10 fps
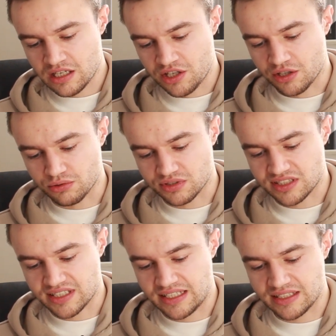You can also
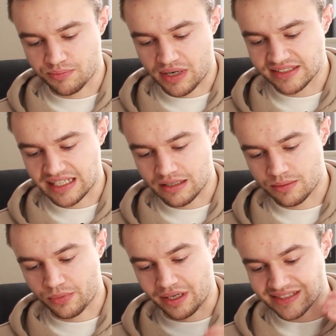see the breakdown
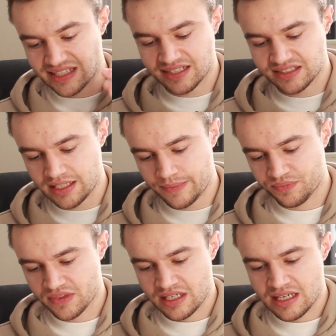by sector,
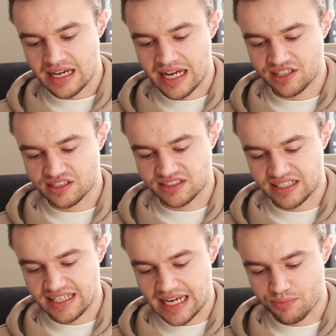and you can
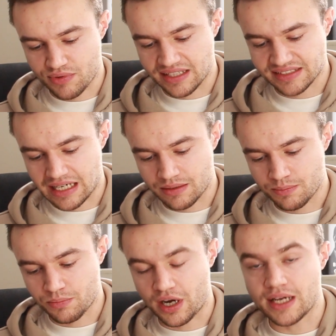see a breakdown
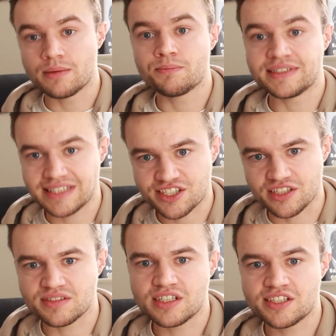by
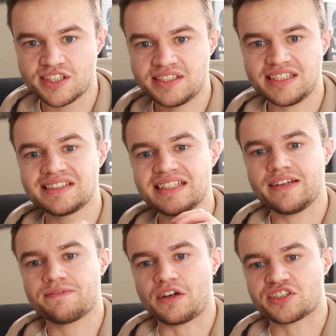position. So this is
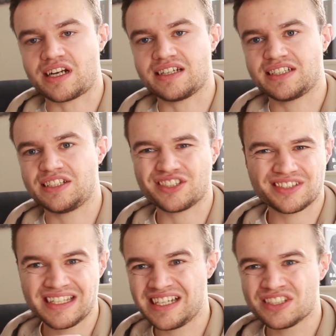neat functionality
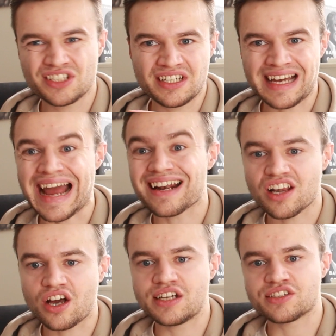just to
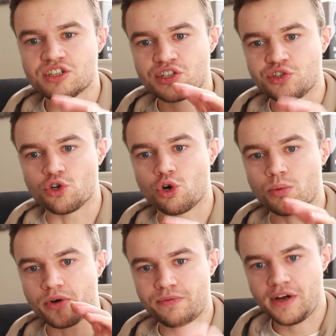analyze your
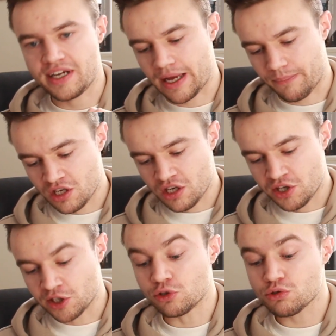portfolio.
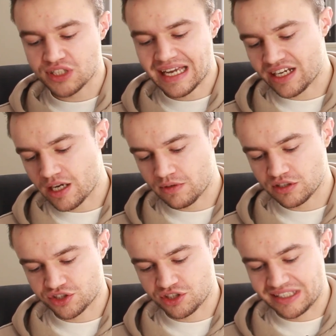You can also head over
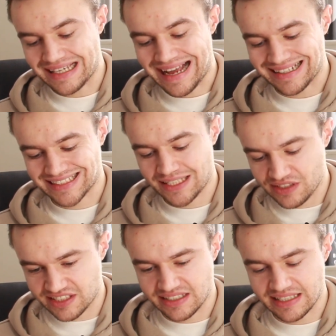to the
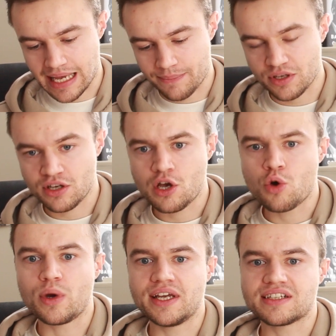Activity tab,
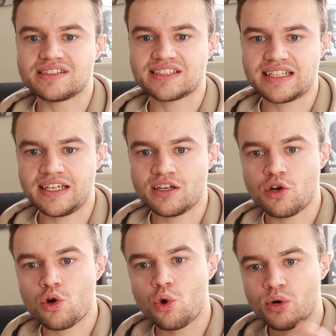where you can see
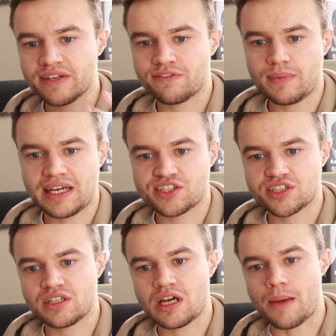all the
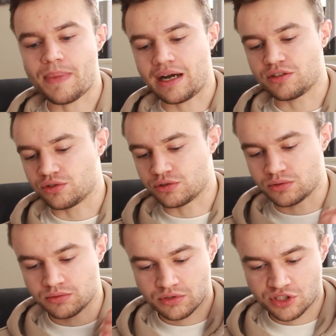information about
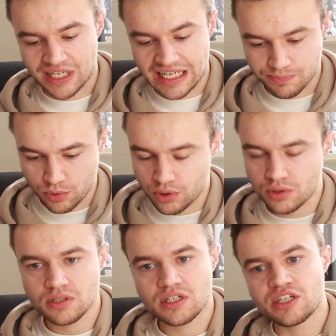your shares
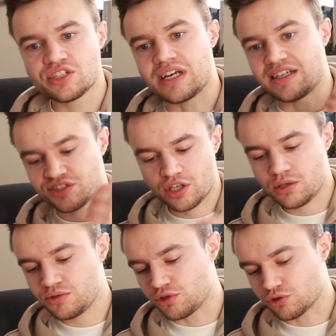bought, shares
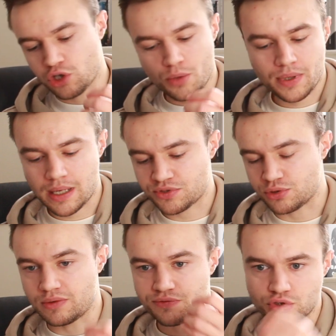sold, your top-ups,
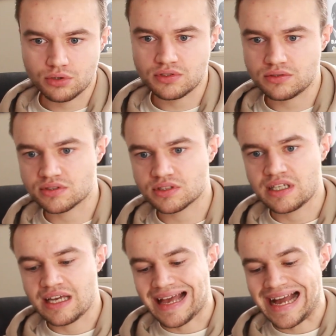your withdrawals,
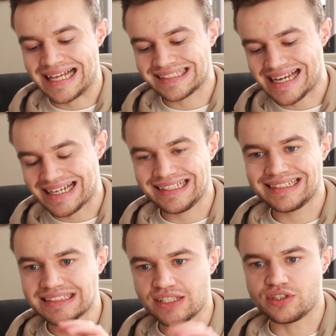and any
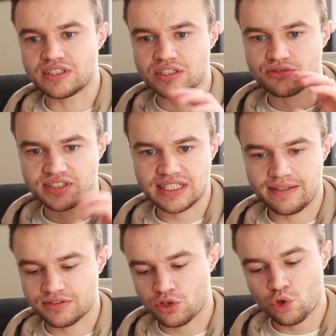dividends
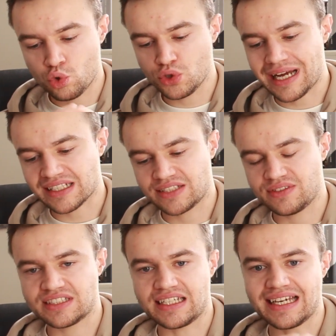received. All your
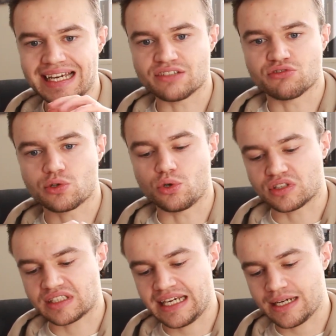activity is
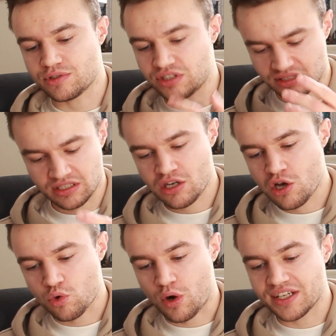recorded here, which is
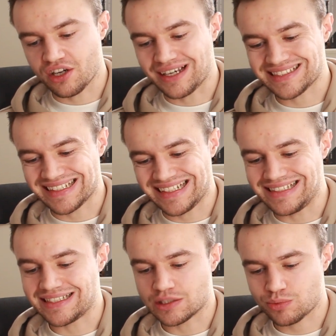quite nice and
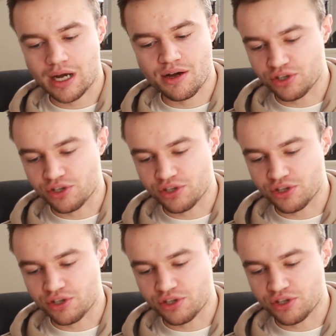easy as well.